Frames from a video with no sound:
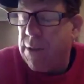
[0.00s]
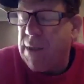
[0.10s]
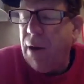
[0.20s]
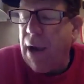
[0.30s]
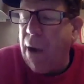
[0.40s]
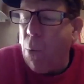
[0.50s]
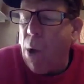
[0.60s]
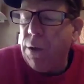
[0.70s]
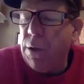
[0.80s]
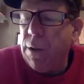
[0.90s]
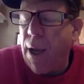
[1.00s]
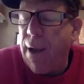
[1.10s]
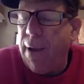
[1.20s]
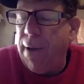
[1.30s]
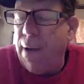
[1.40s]
Terry, I wondered
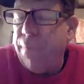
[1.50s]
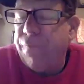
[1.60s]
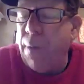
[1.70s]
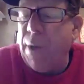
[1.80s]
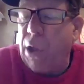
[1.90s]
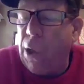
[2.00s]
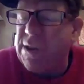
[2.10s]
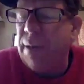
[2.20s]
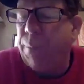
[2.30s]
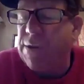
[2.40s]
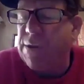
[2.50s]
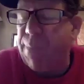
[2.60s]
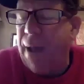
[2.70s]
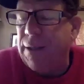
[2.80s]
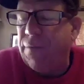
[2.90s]
uh, from a coaching perspective,